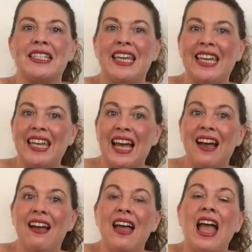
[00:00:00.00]

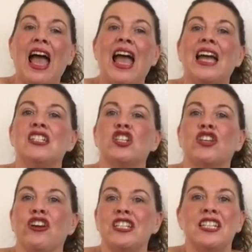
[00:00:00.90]
here, and
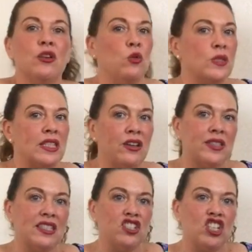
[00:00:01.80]
Gertie also
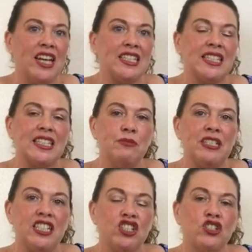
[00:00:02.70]
suggests some
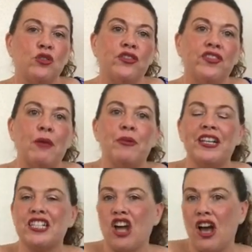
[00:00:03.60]
additional
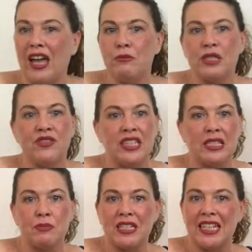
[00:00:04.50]
fabric types for
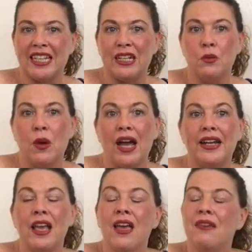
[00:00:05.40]
this particular one,
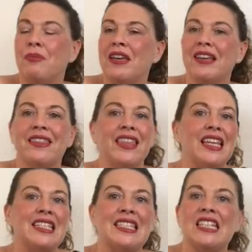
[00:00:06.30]
being
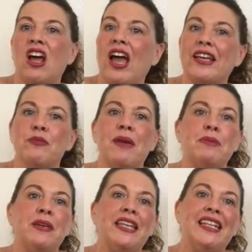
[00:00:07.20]
things like
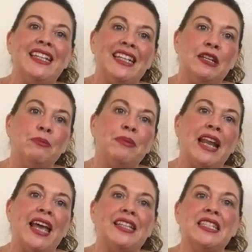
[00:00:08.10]
maybe linen
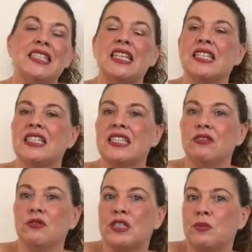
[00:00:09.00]
blends,
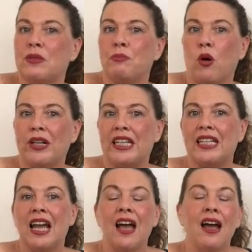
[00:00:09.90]
silks with
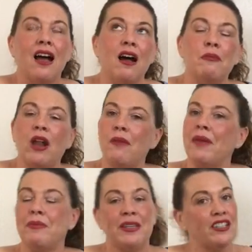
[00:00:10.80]
body, like
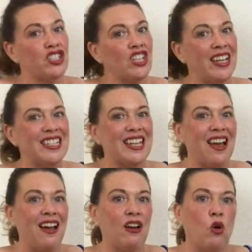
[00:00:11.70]
maybe a
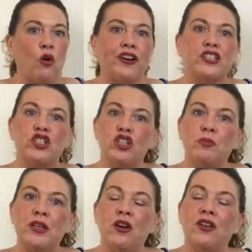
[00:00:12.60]
shantung or a
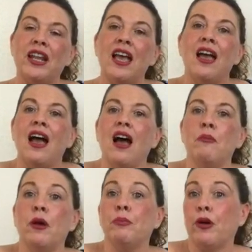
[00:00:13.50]
jupion.
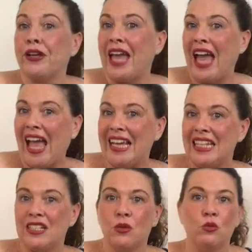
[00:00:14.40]
A
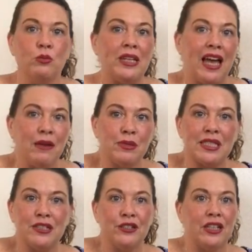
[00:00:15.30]
brocade will be
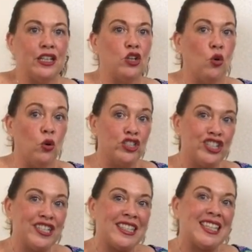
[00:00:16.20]
absolutely
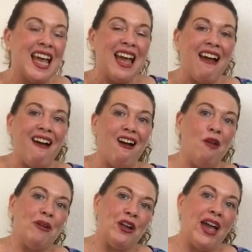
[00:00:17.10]
gorgeous,
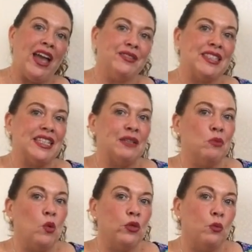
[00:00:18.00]
and I have seen
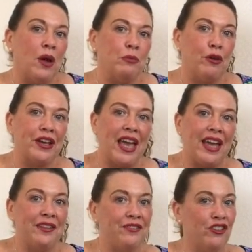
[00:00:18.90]
more than one
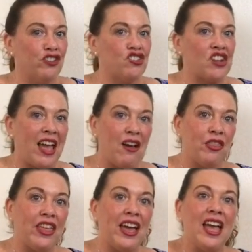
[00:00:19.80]
brocade version
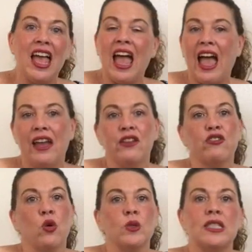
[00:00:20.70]
out there. And of
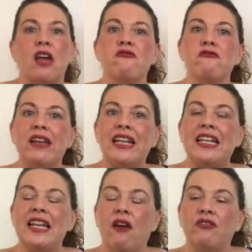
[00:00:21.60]
course, a
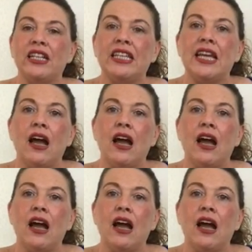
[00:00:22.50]
really lovely